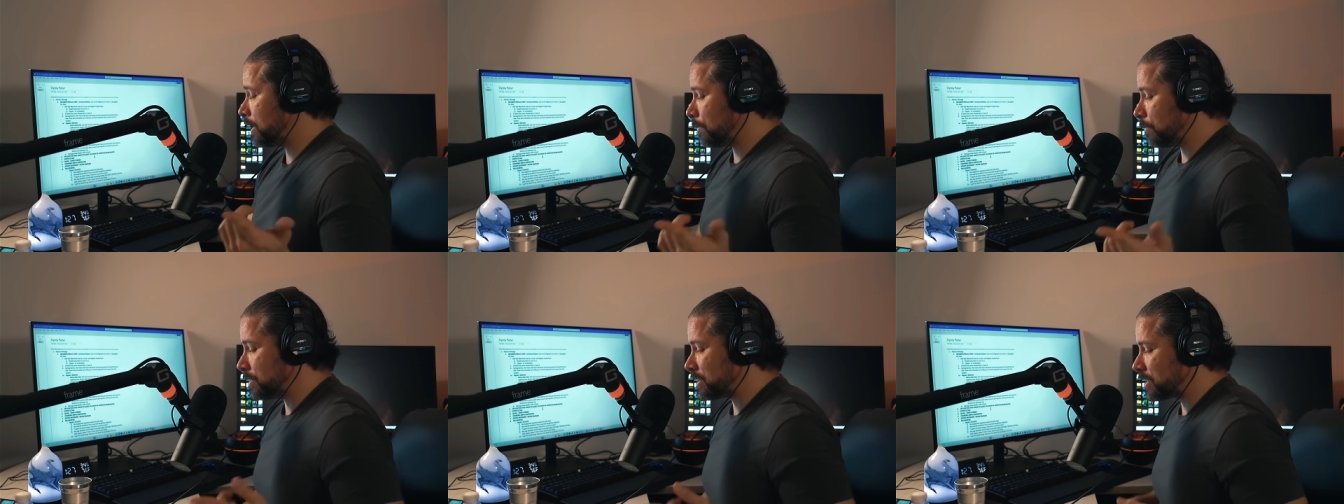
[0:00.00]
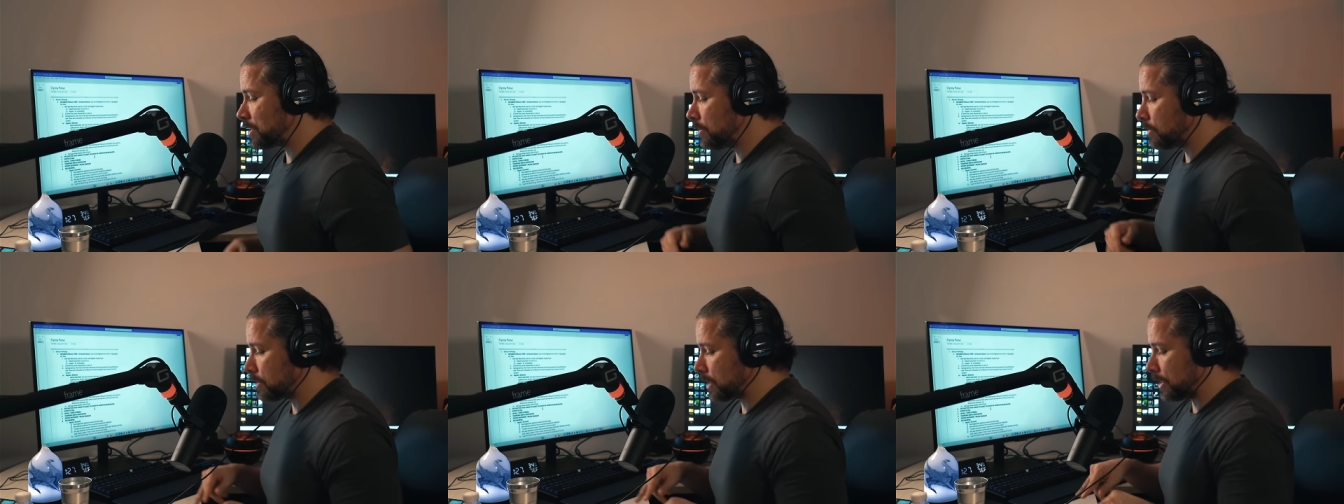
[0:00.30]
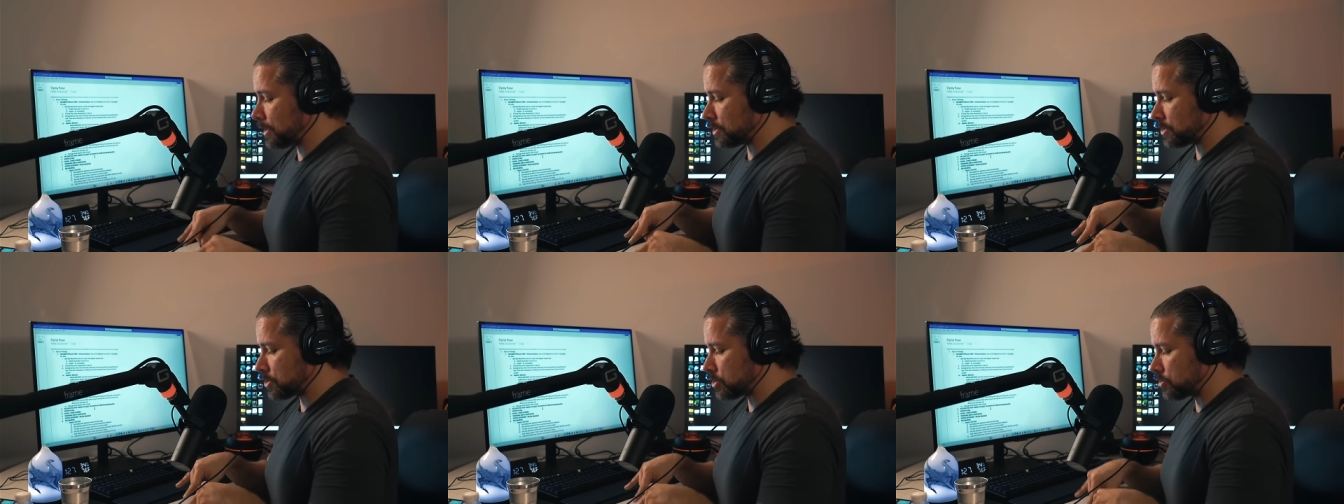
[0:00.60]
And we still
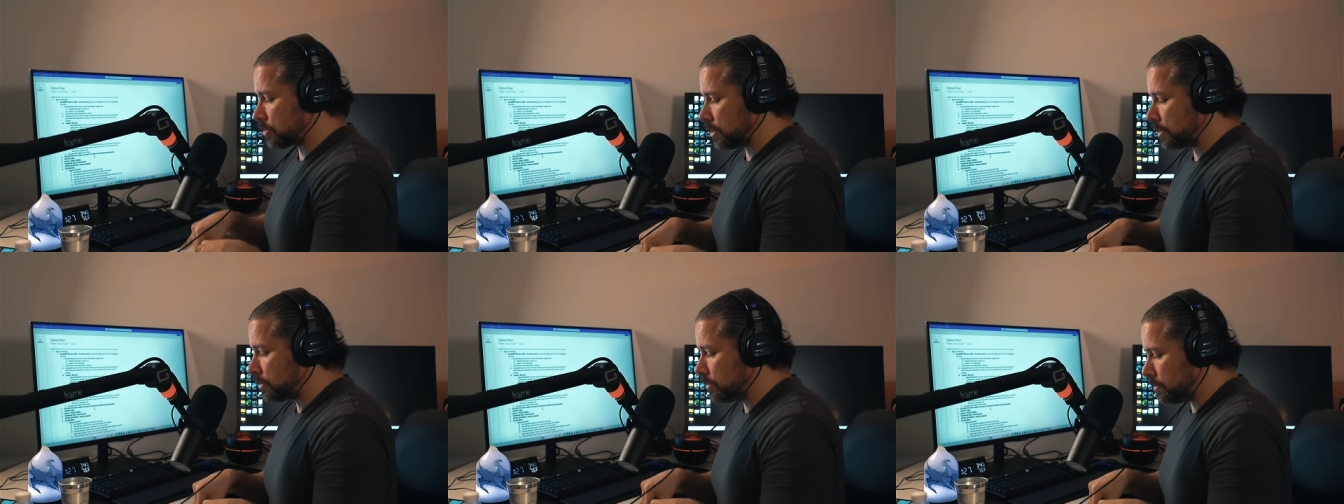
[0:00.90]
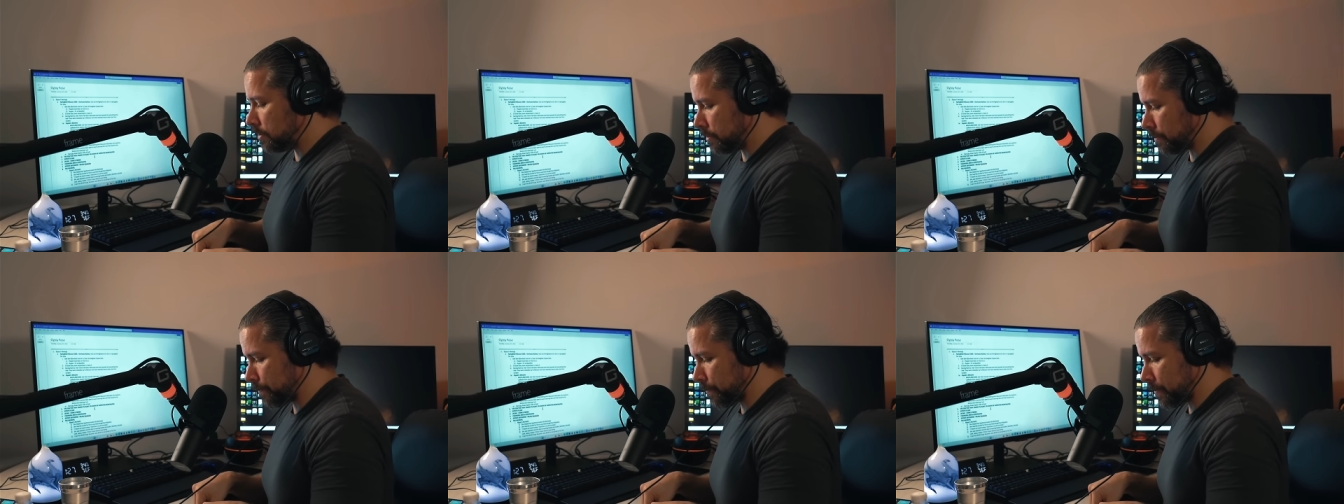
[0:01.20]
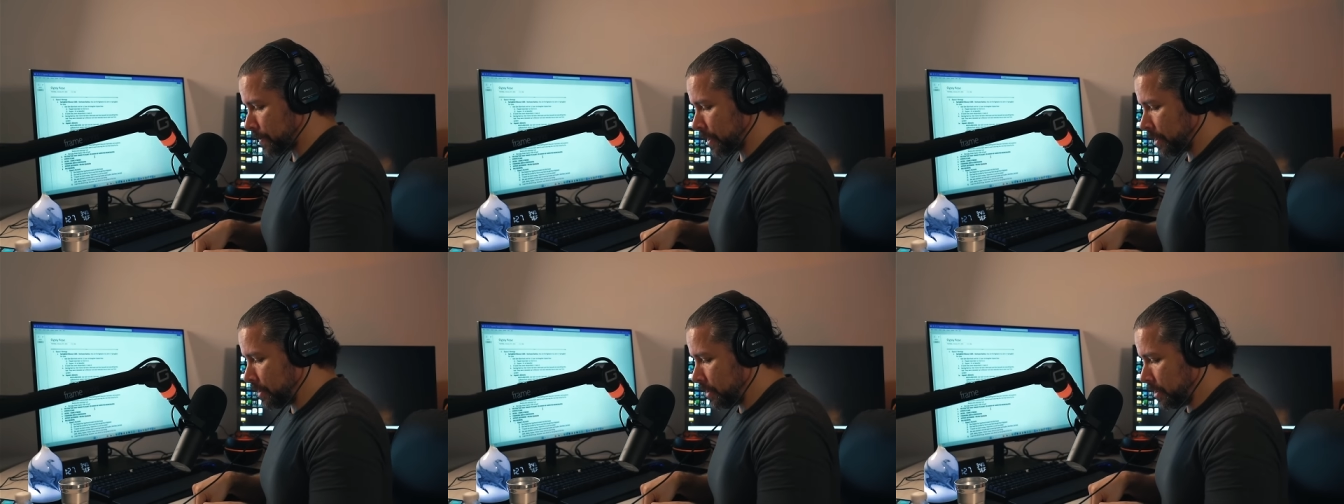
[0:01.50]
kind of struggle
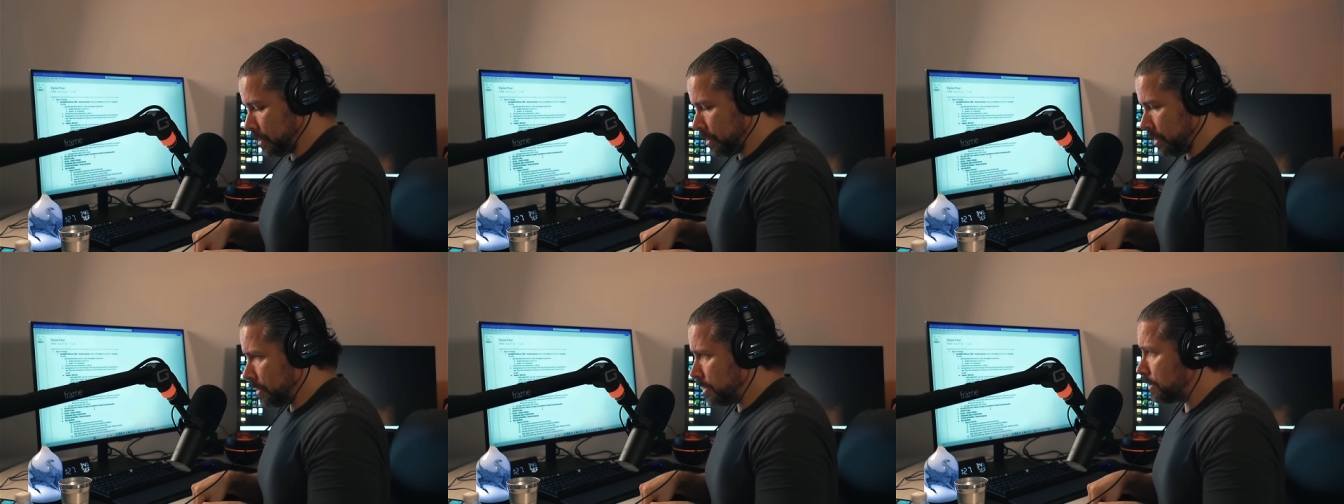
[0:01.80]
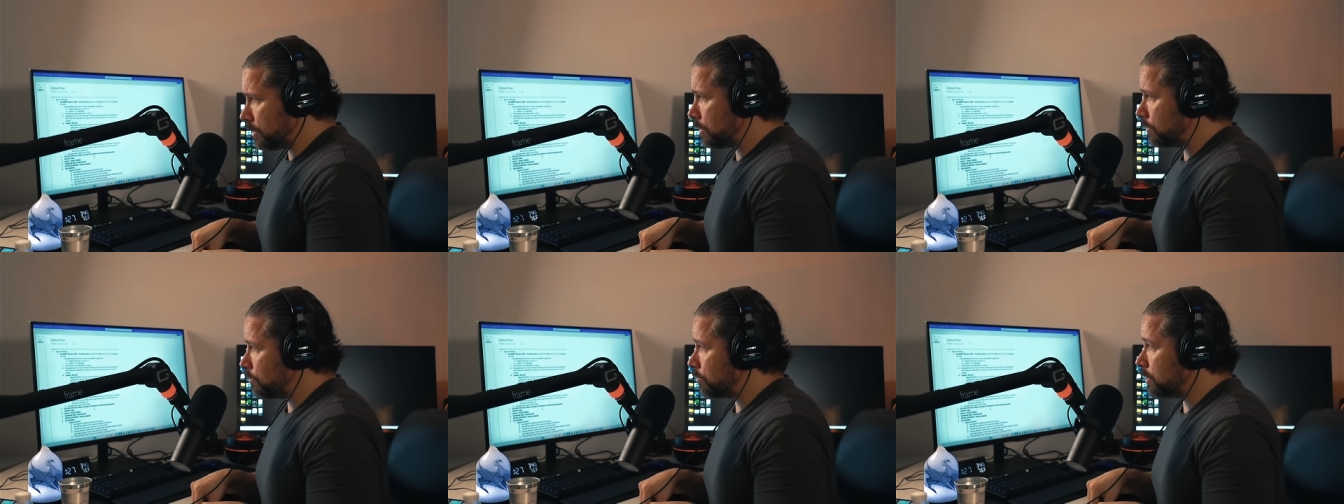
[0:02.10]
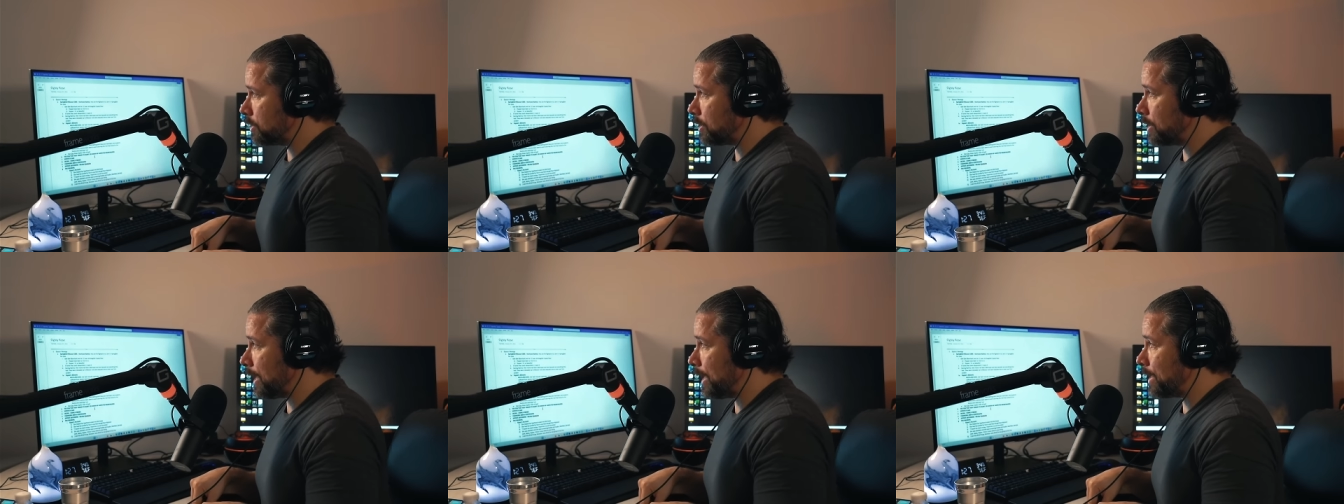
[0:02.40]
uh,
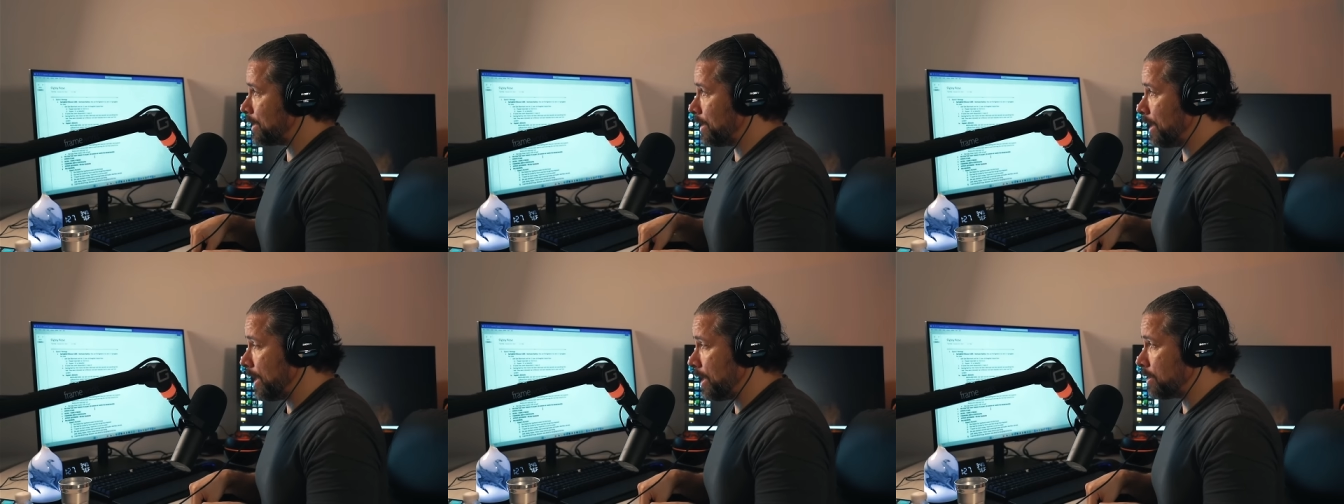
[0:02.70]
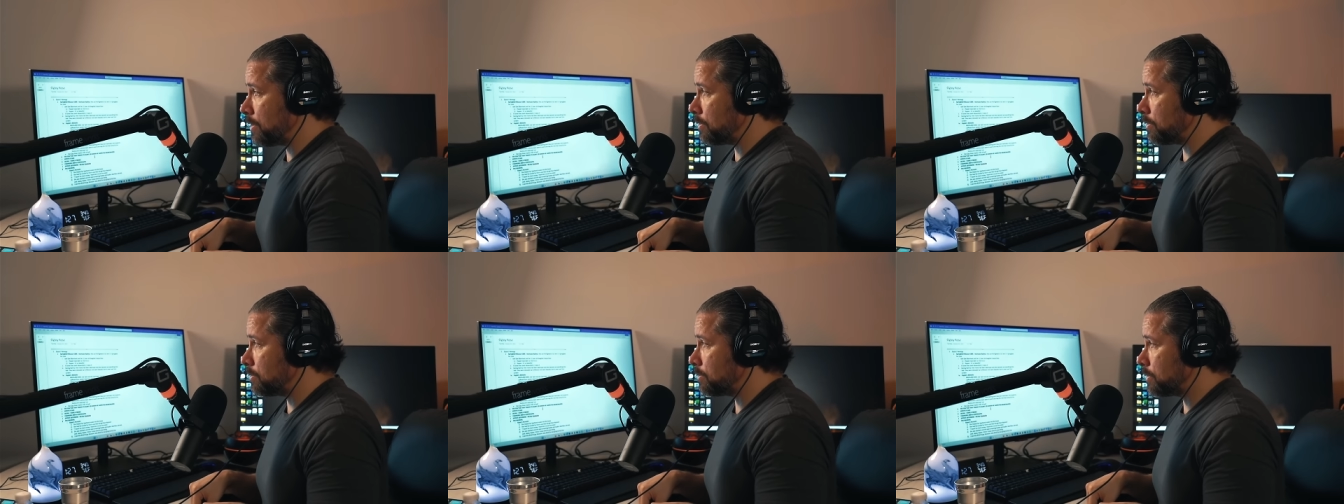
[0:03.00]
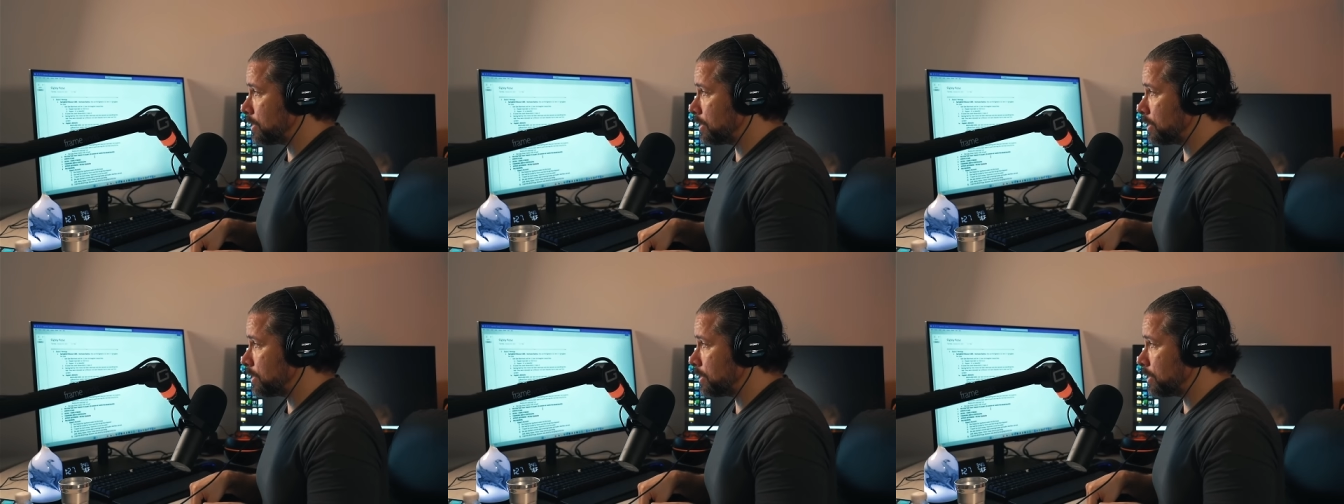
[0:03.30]
with that now.